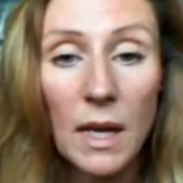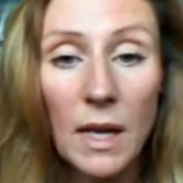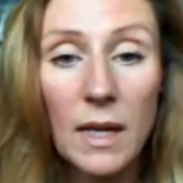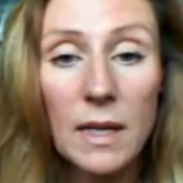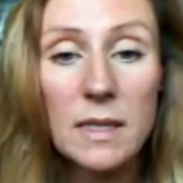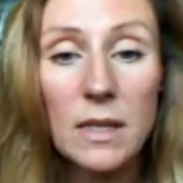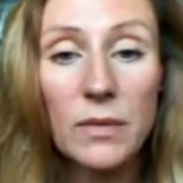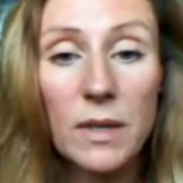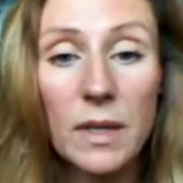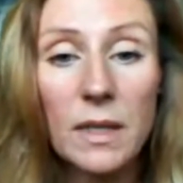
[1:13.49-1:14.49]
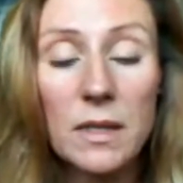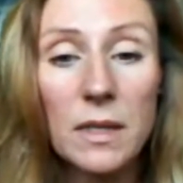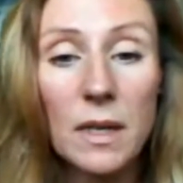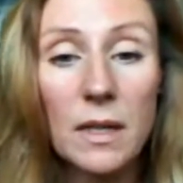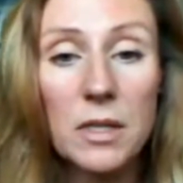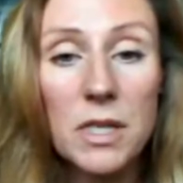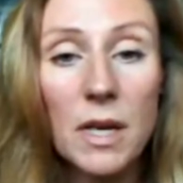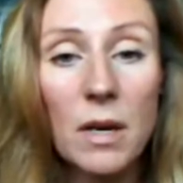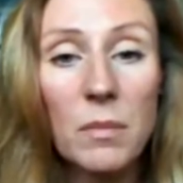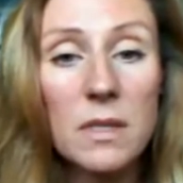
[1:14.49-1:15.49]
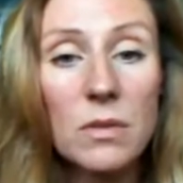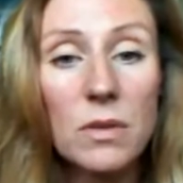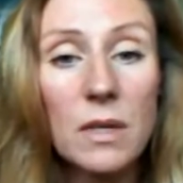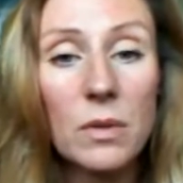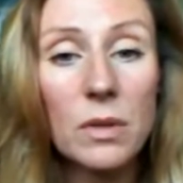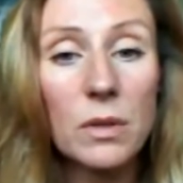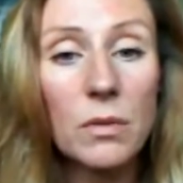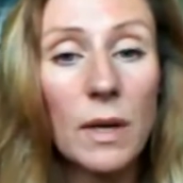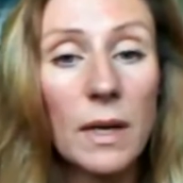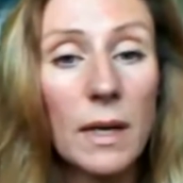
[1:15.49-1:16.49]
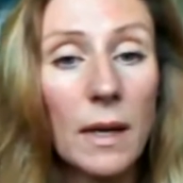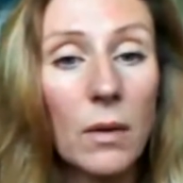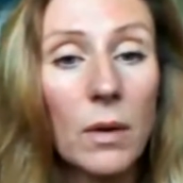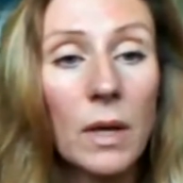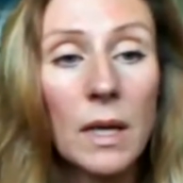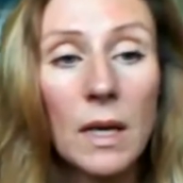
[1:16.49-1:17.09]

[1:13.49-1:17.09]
And if I can share my screen with you right now,